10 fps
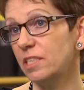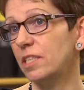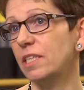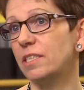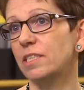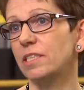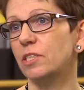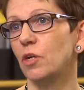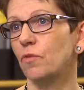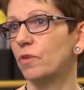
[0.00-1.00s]

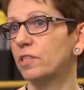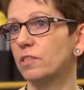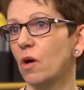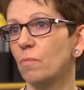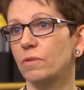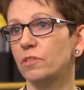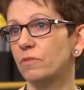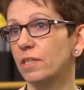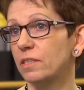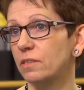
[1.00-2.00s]
diseases. For example,
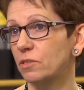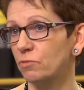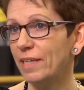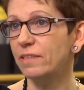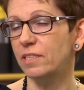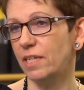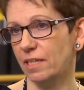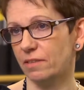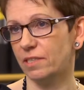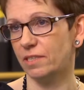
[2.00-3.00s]
during 20
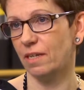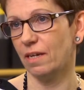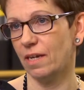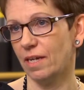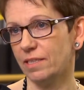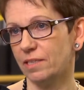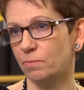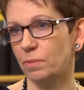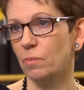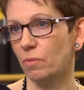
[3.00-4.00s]
years, as
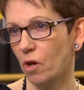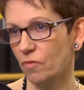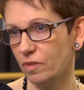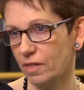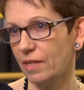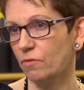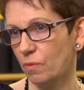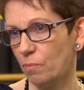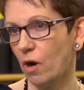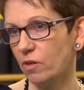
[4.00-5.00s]
people often live
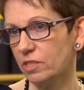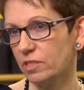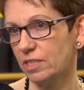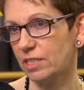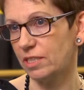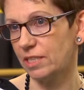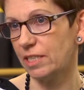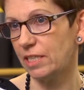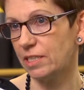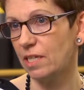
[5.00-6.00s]
with Parkinson's
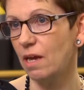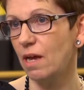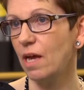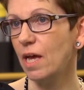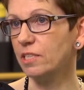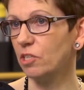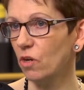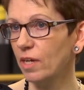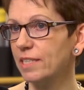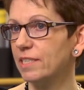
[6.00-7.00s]
disease, as
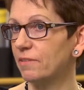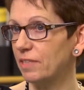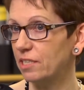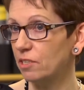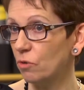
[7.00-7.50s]
long as there is